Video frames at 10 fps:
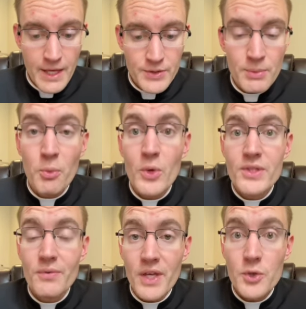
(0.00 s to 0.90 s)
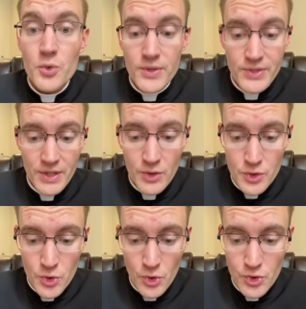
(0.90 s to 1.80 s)
Some points of interest in this
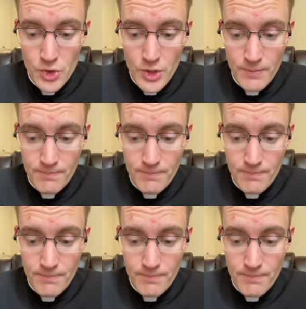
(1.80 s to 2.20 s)
church